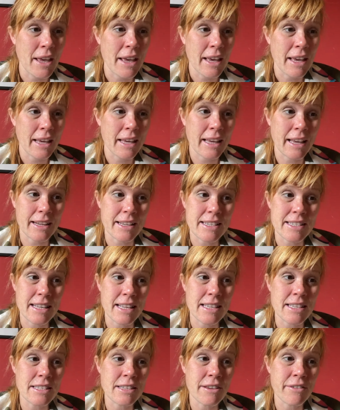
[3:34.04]
He had a
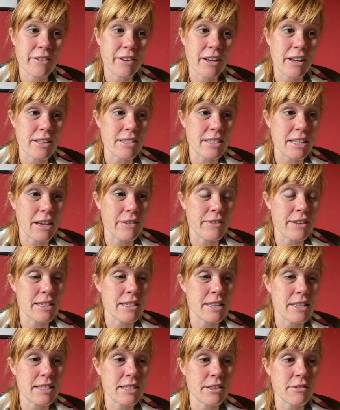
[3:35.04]
sensitive gut ever
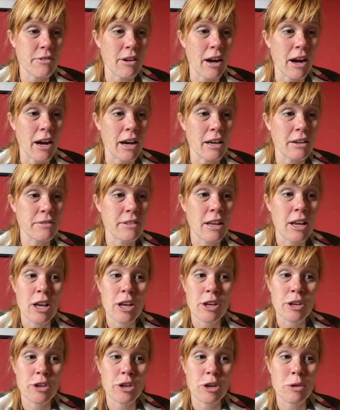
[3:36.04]
since arrived,
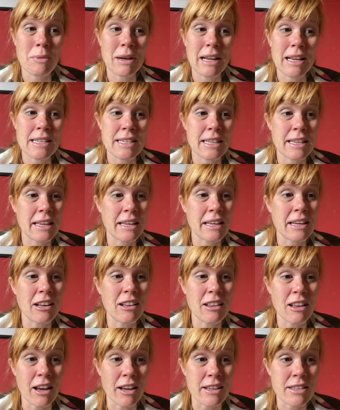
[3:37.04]
accumulating in
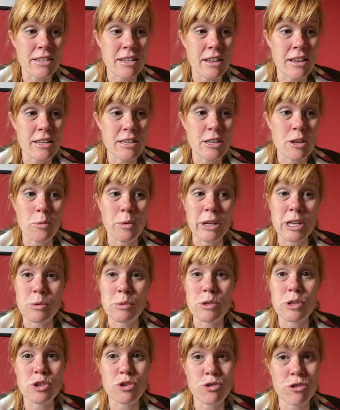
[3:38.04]
colitis, which
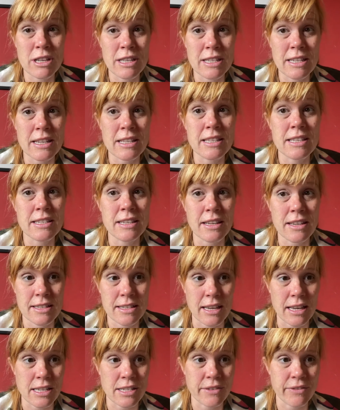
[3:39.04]
was treated
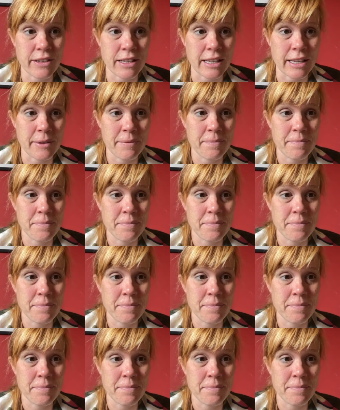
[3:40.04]
successfully.